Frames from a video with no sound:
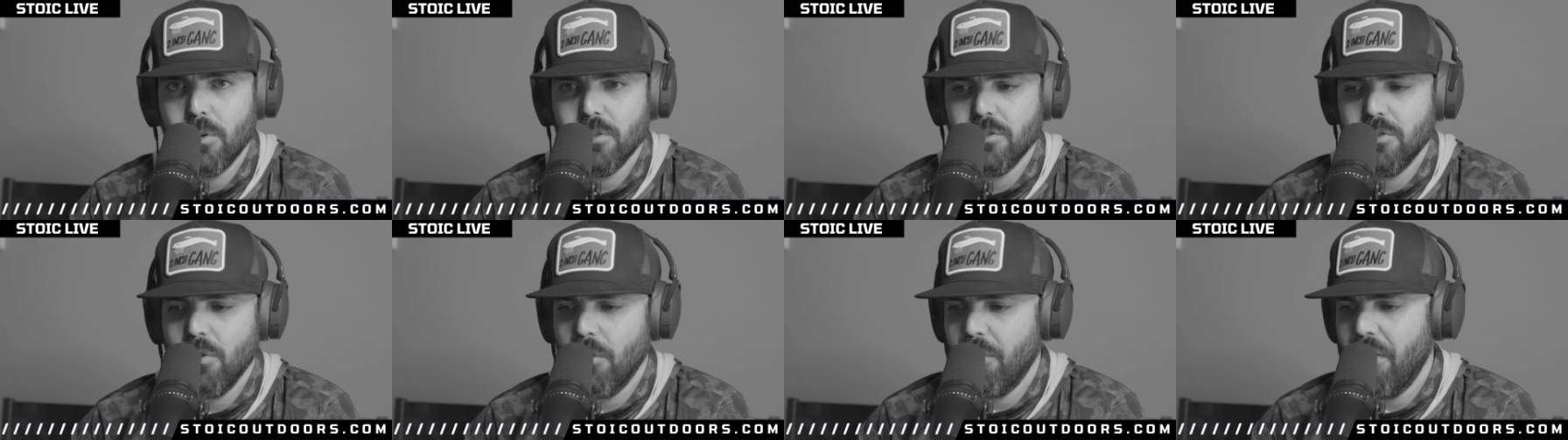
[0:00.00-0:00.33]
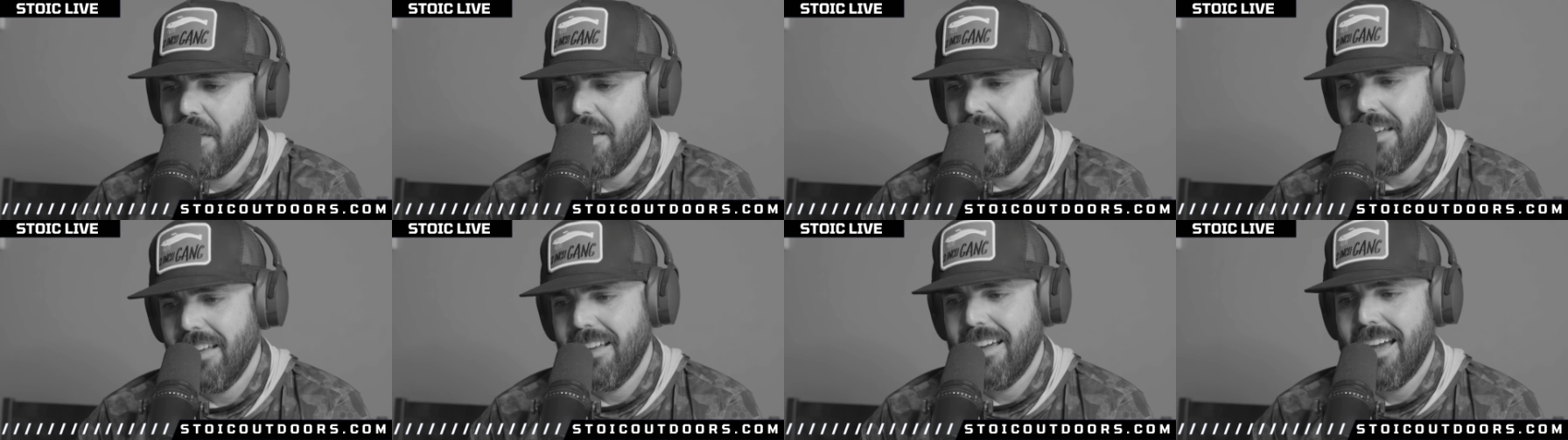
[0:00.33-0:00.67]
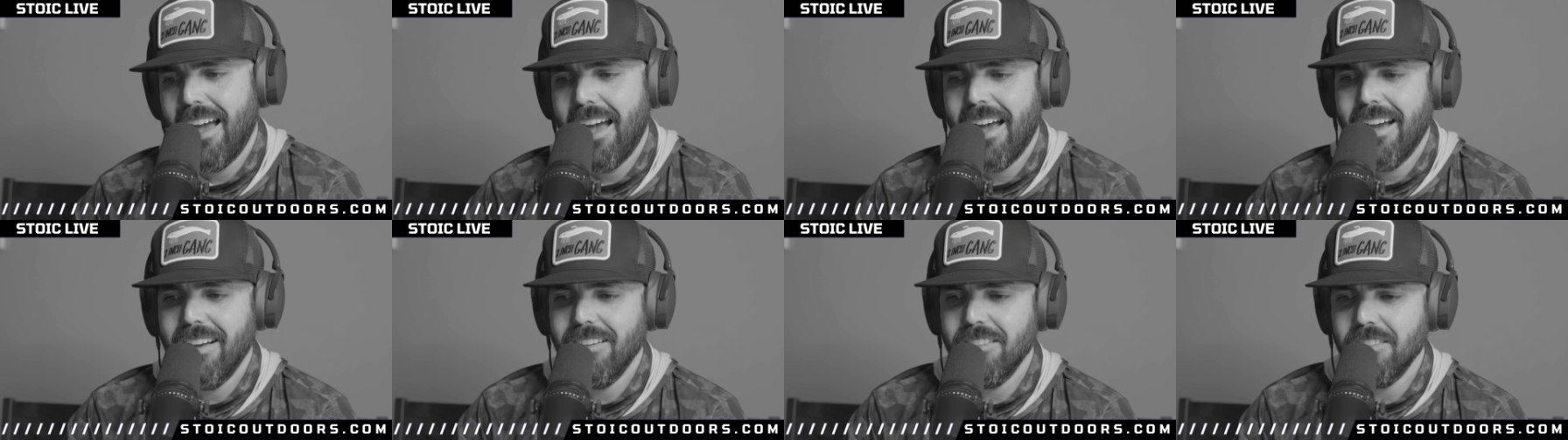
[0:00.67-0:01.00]
So thank you
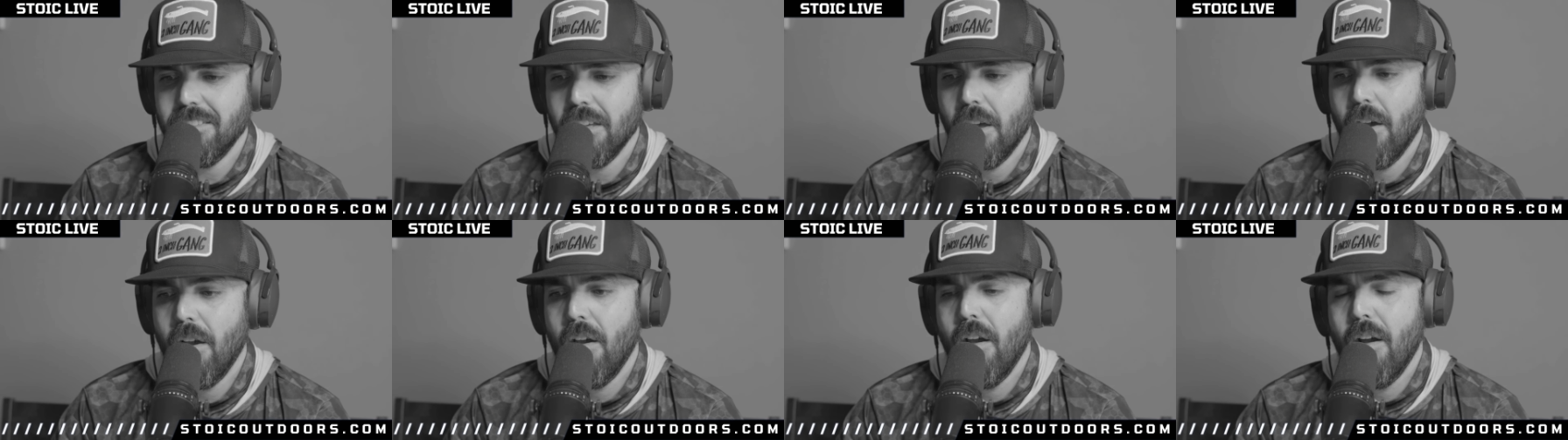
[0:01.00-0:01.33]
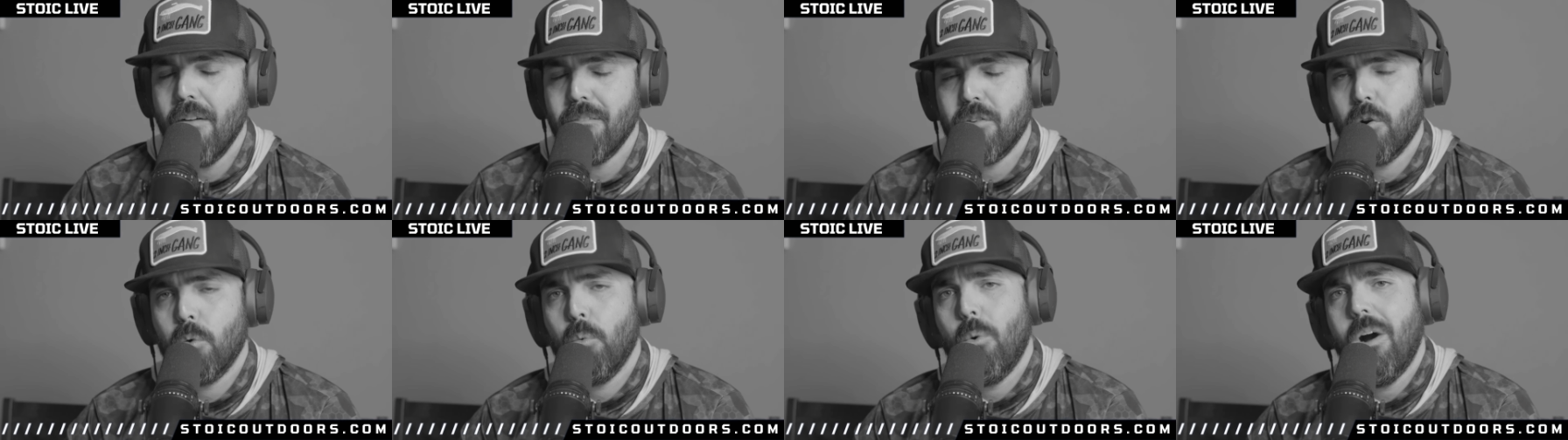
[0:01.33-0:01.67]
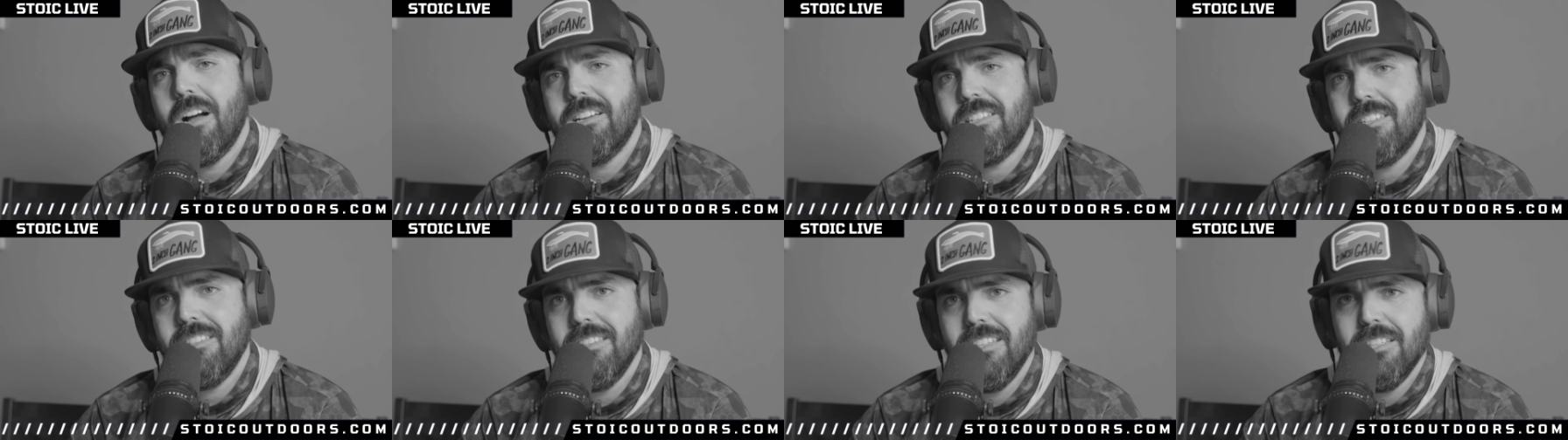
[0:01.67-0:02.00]
guys for
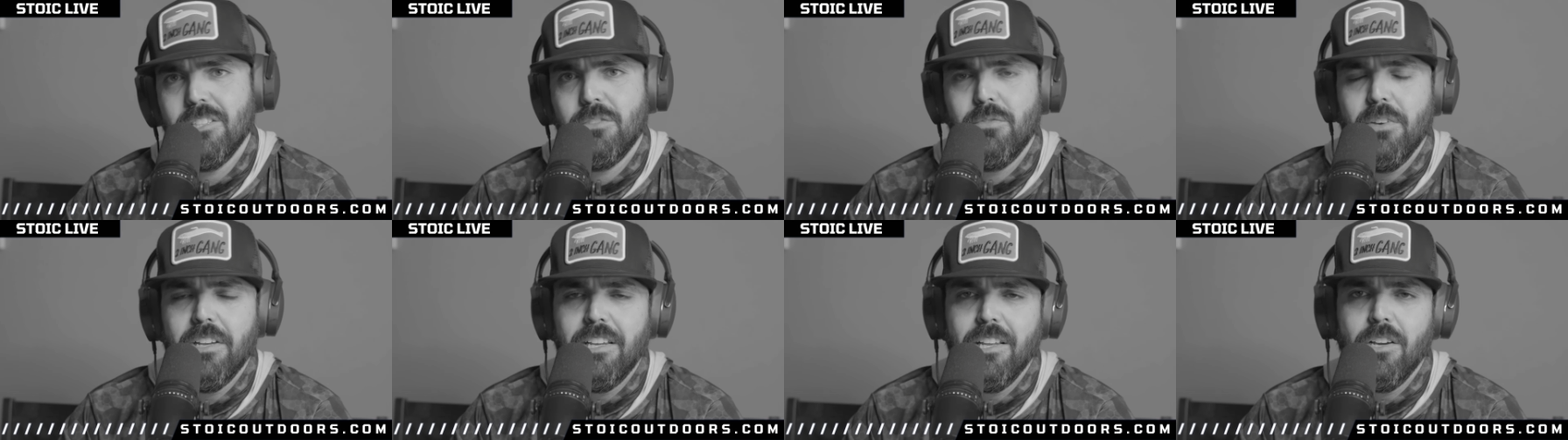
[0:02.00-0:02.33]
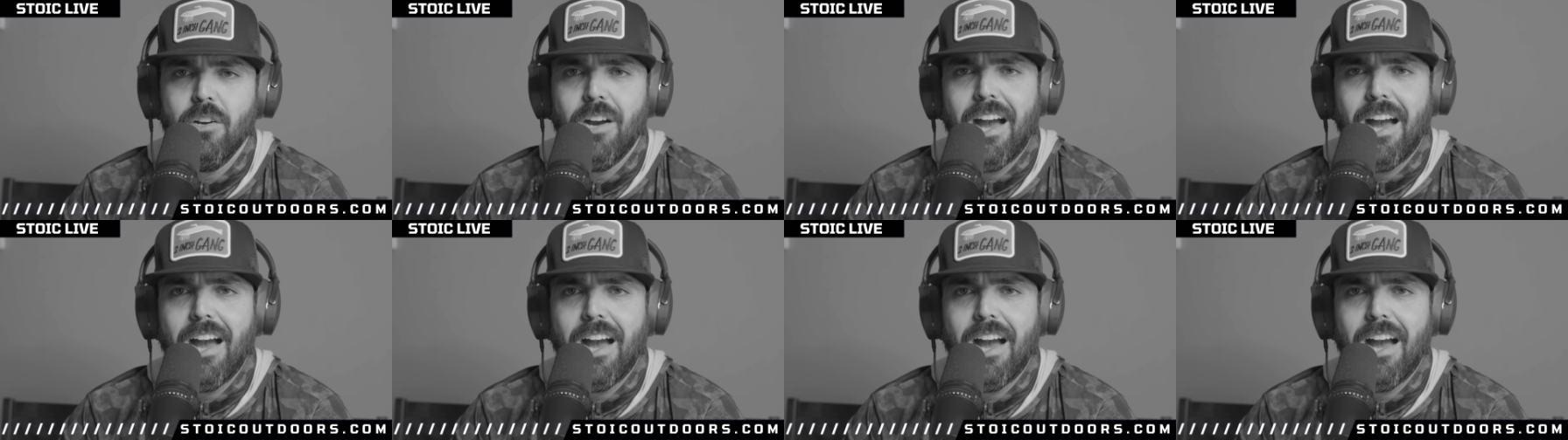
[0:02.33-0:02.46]
watching this video.